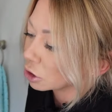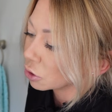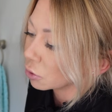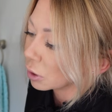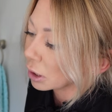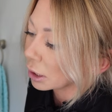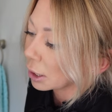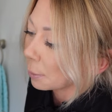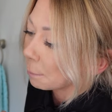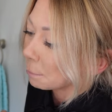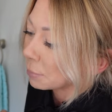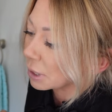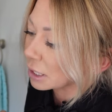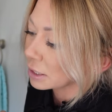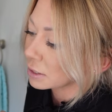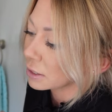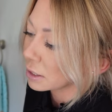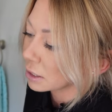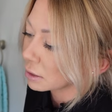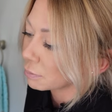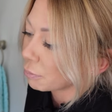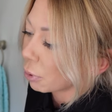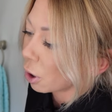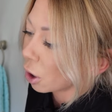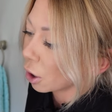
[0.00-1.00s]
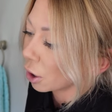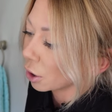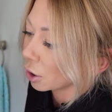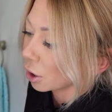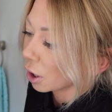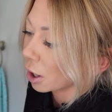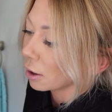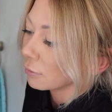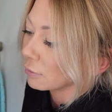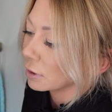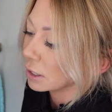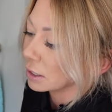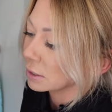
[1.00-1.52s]
doing the business part
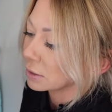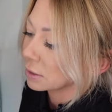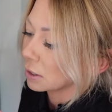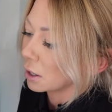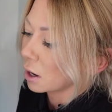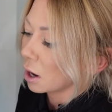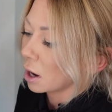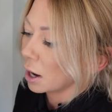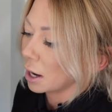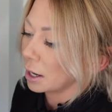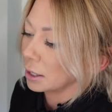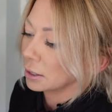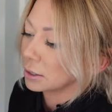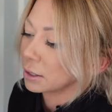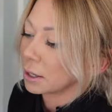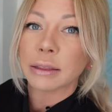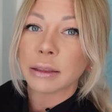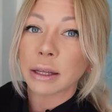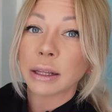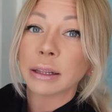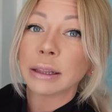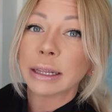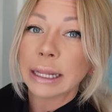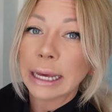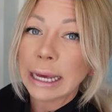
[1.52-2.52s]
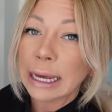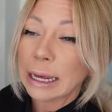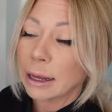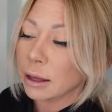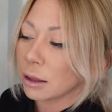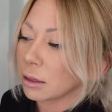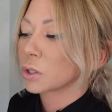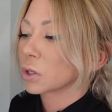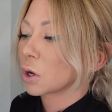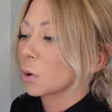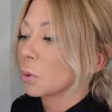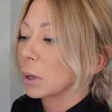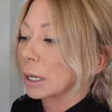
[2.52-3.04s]
of this cut, the length.
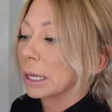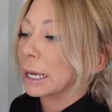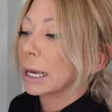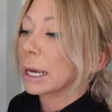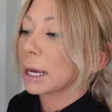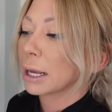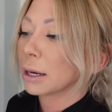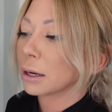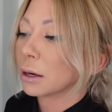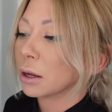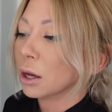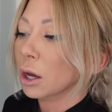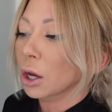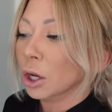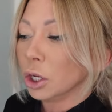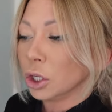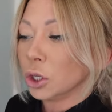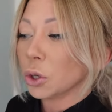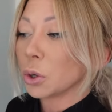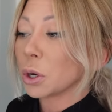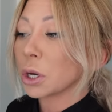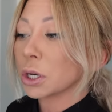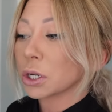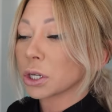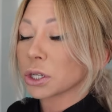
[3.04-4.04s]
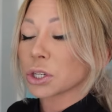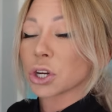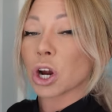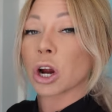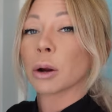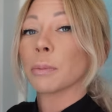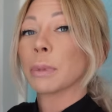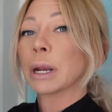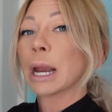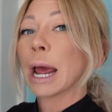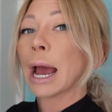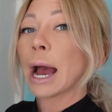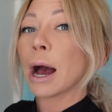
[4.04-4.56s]
So again, you can
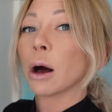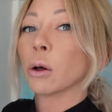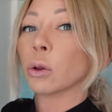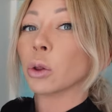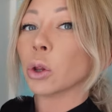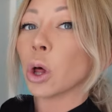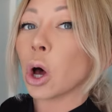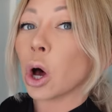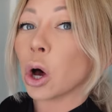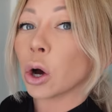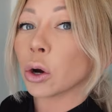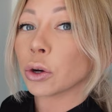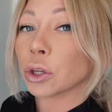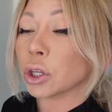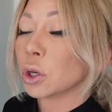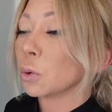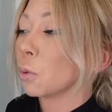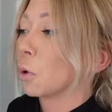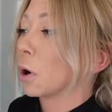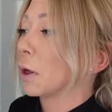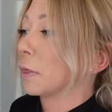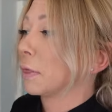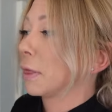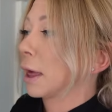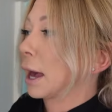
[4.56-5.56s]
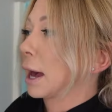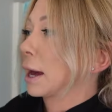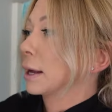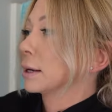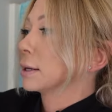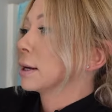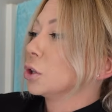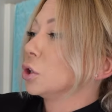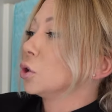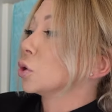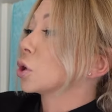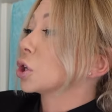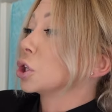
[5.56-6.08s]
determine how long you want that.
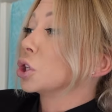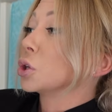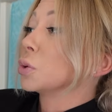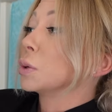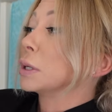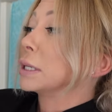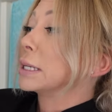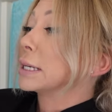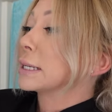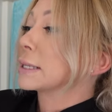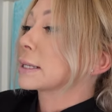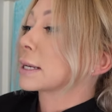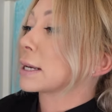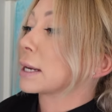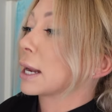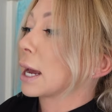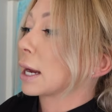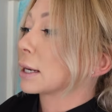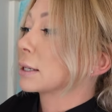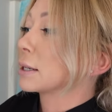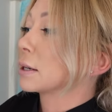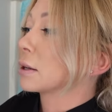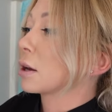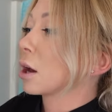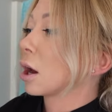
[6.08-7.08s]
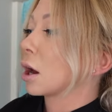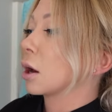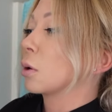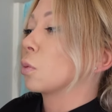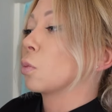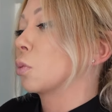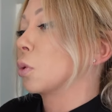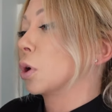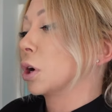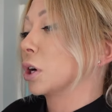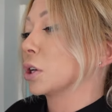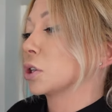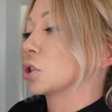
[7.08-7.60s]
You could do a disconnected cut
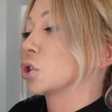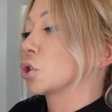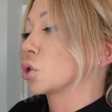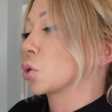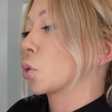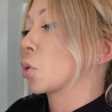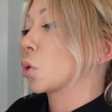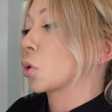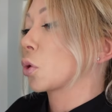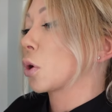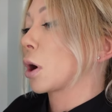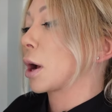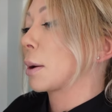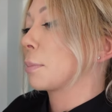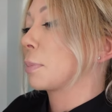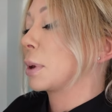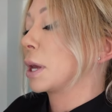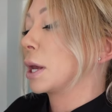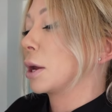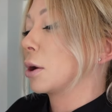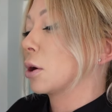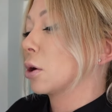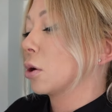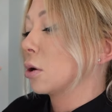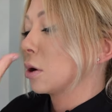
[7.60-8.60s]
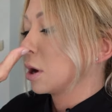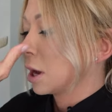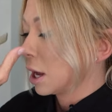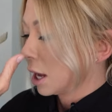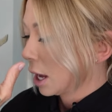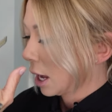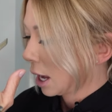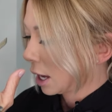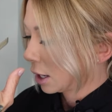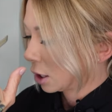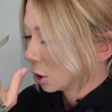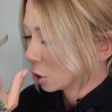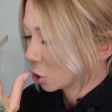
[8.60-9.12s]
where it's shorter up here
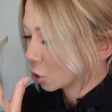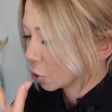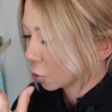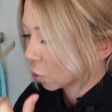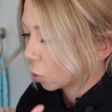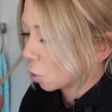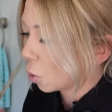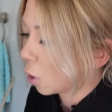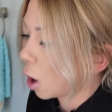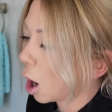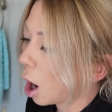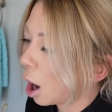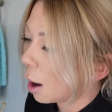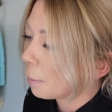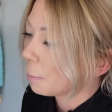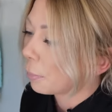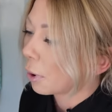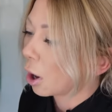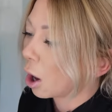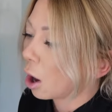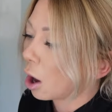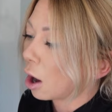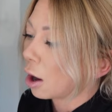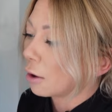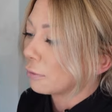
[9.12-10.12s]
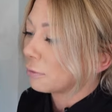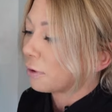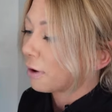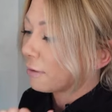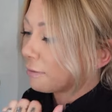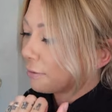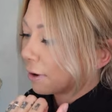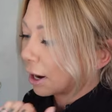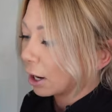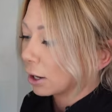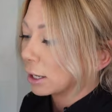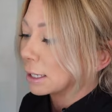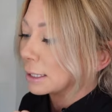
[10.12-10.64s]
and a drop off, a
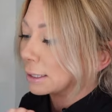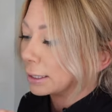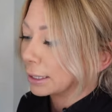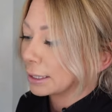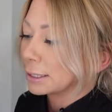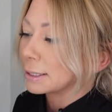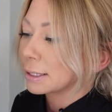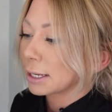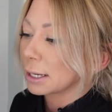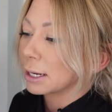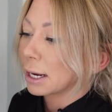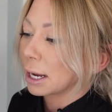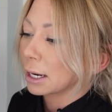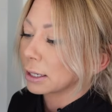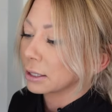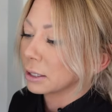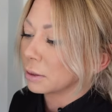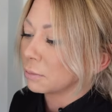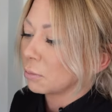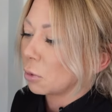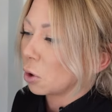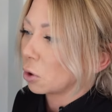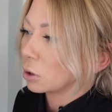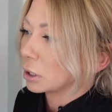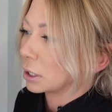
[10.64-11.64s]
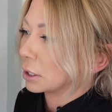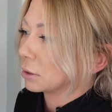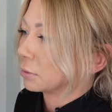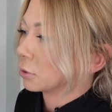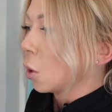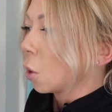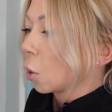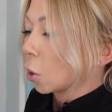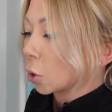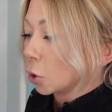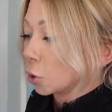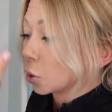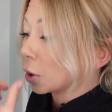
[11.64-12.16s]
very disconnected mullet,
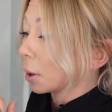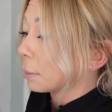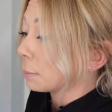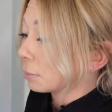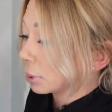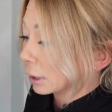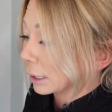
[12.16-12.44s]
or you can